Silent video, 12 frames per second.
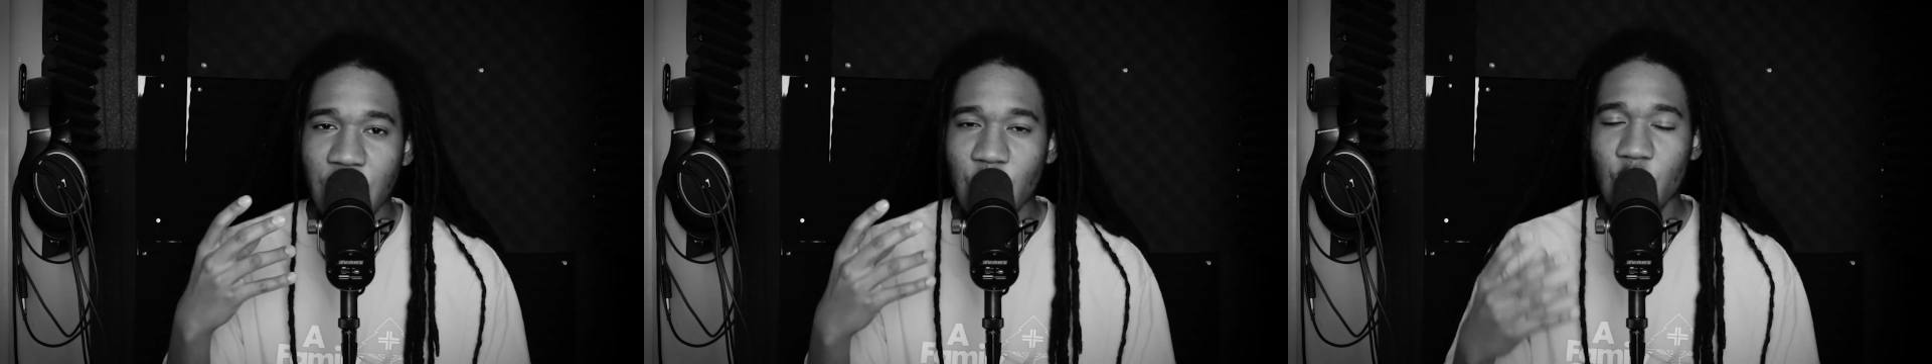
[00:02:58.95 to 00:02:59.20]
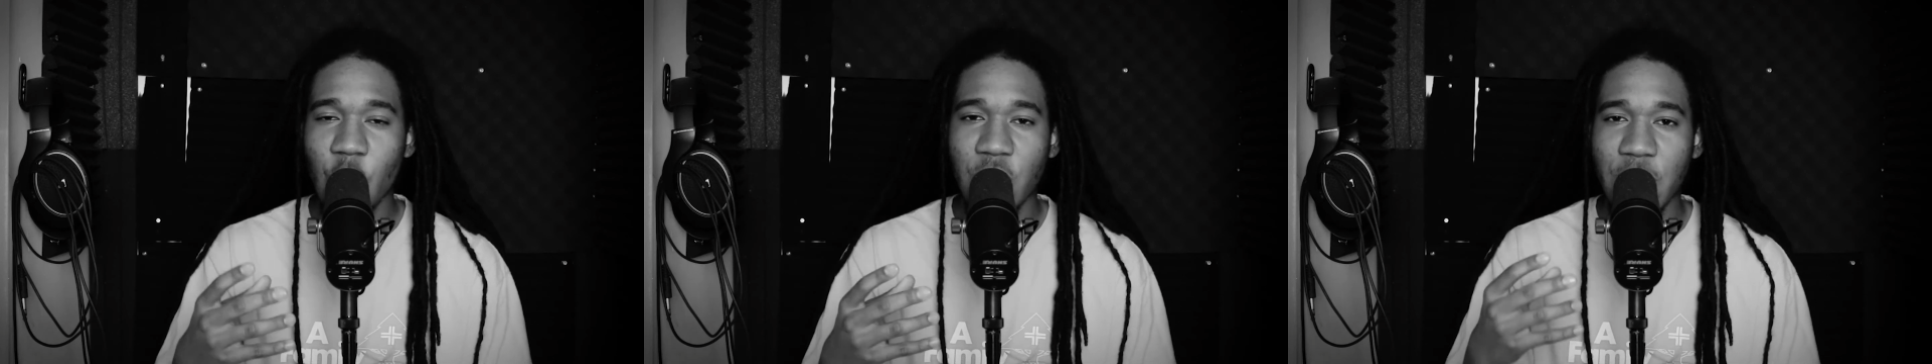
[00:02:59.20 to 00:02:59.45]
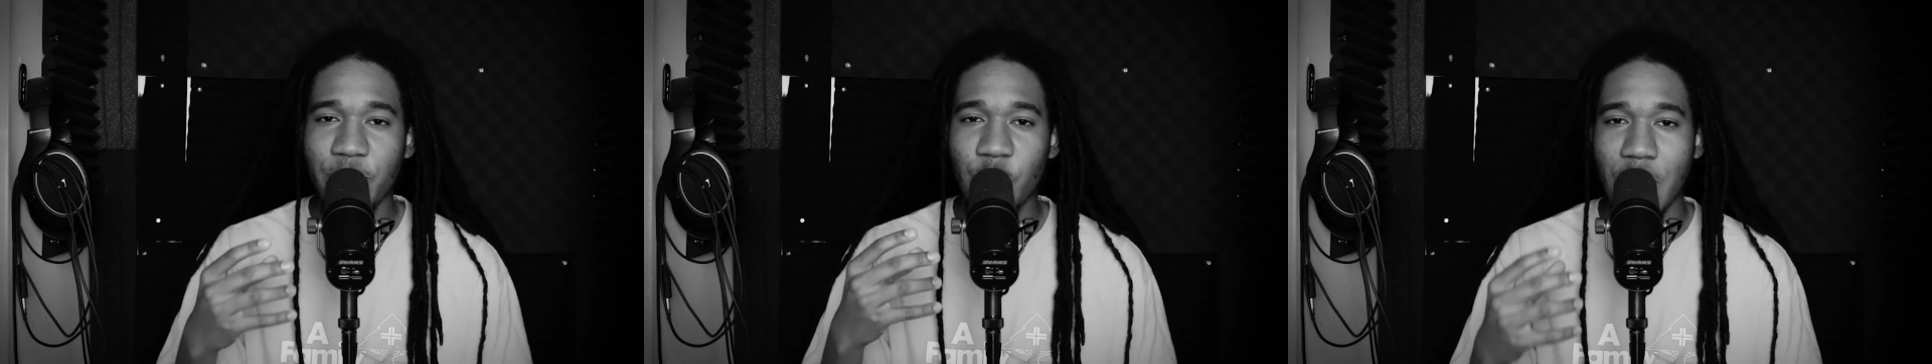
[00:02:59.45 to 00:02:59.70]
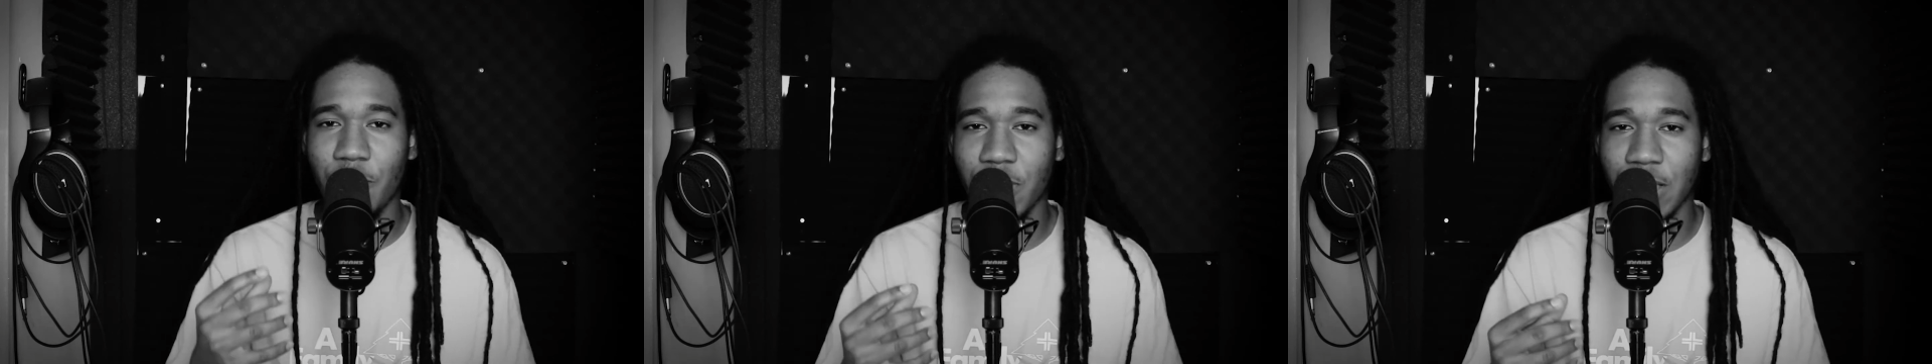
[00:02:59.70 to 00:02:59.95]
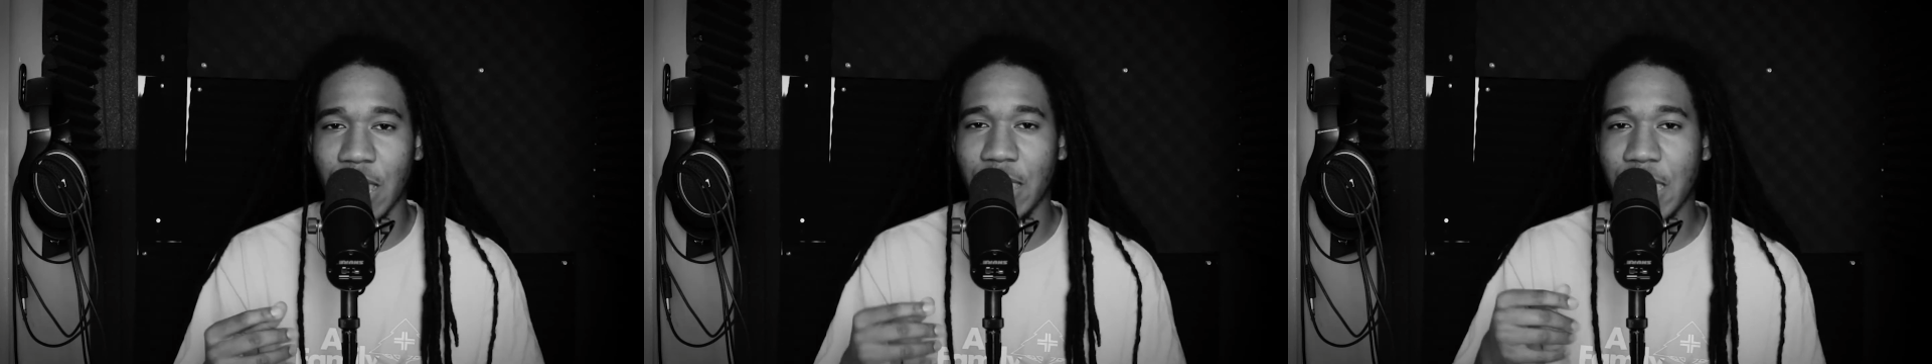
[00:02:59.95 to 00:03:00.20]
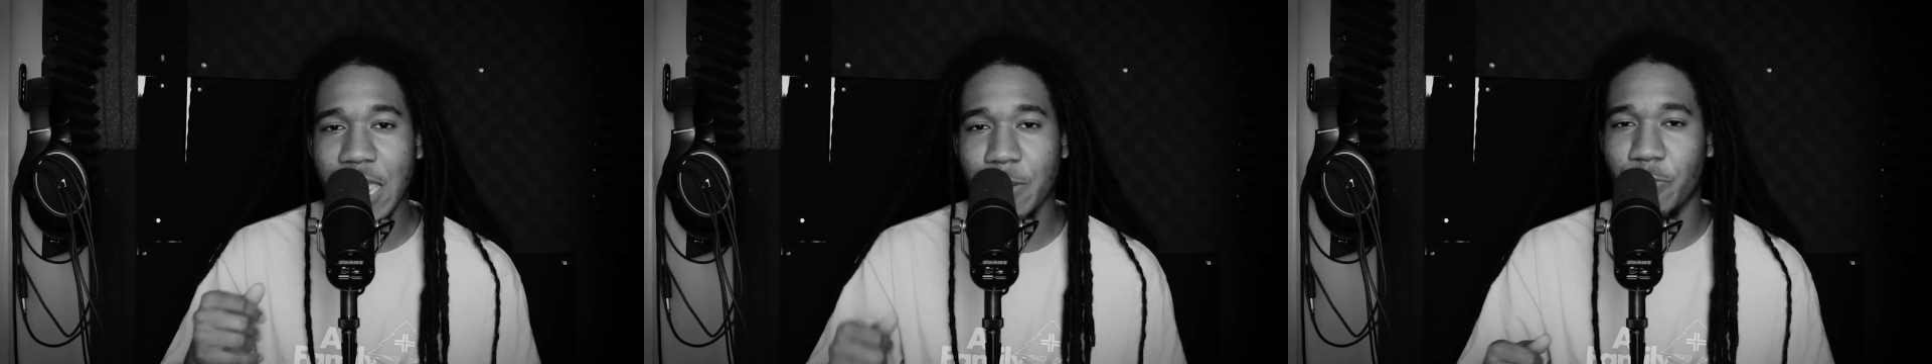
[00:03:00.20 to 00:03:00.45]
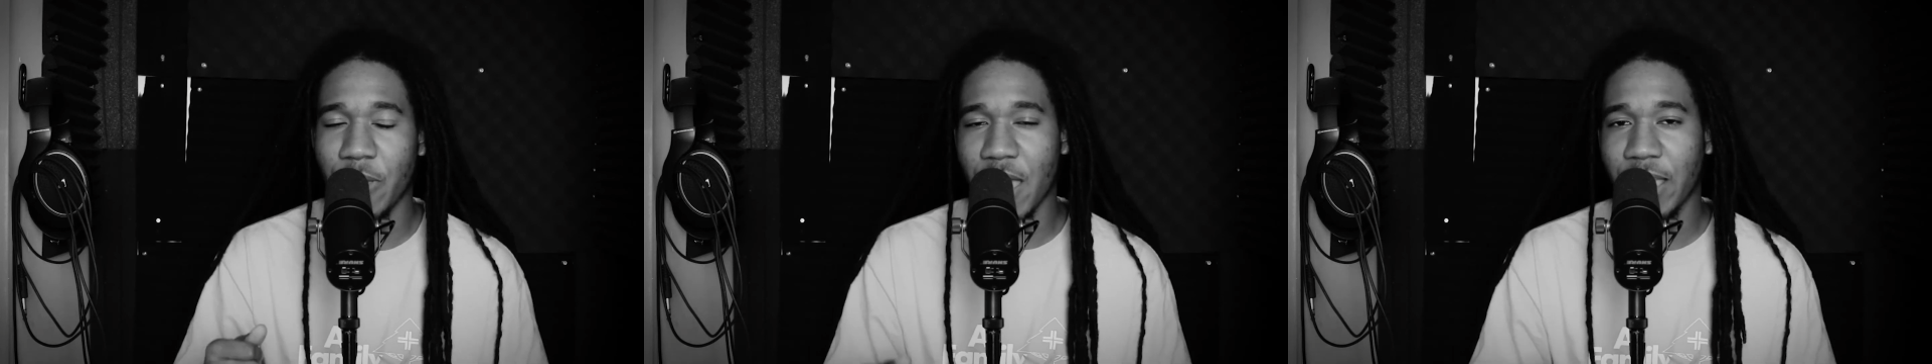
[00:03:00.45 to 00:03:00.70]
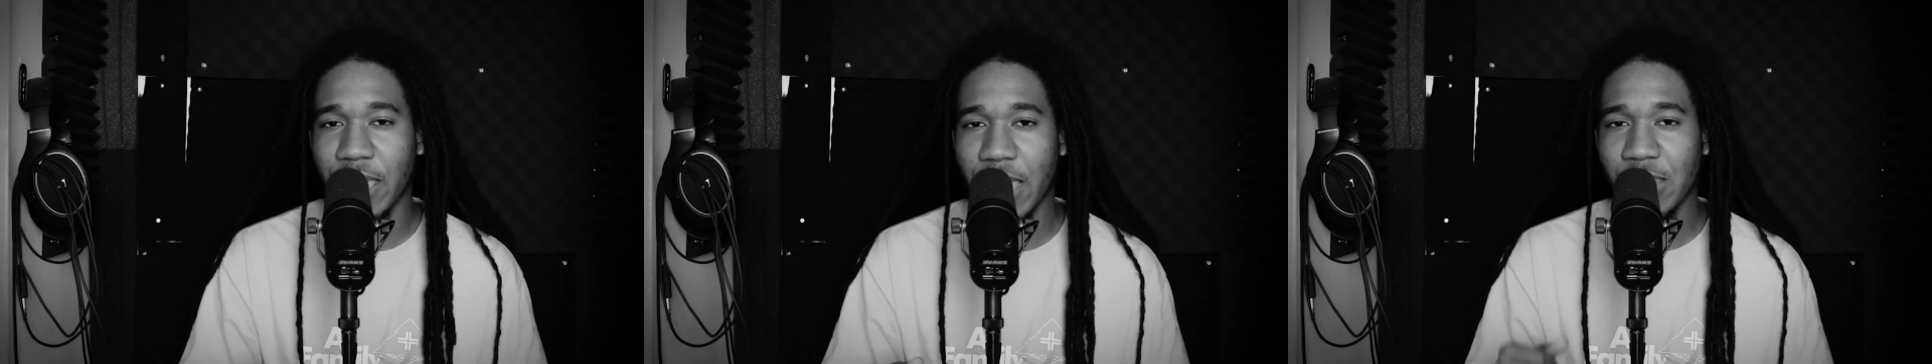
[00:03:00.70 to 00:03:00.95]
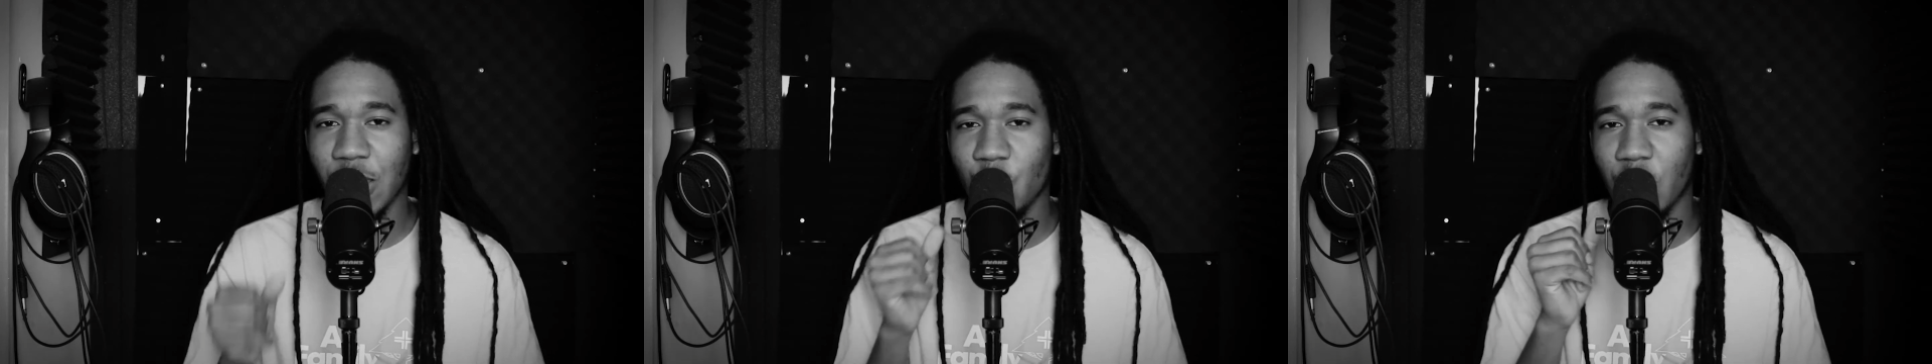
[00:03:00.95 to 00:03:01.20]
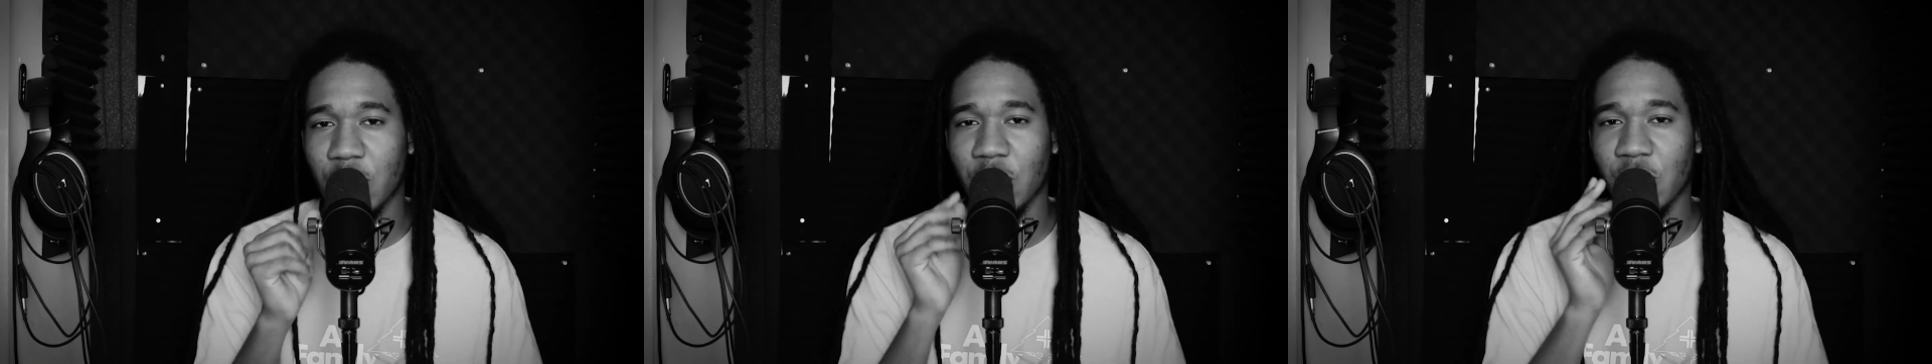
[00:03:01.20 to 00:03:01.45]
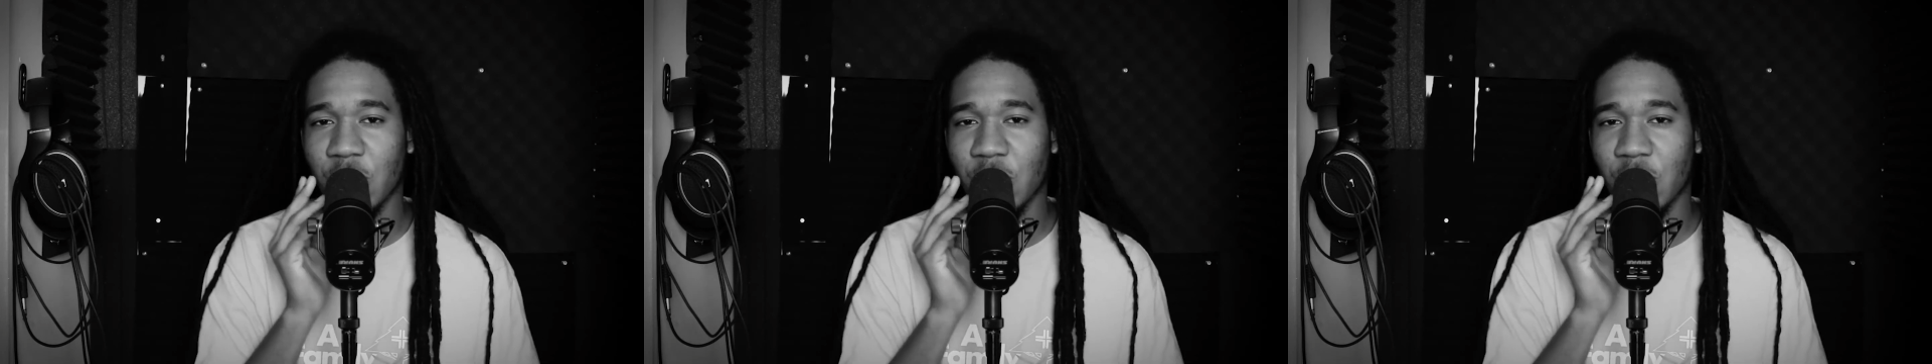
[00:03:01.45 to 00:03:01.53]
You know, like if you ever, like, eating pancakes and you get the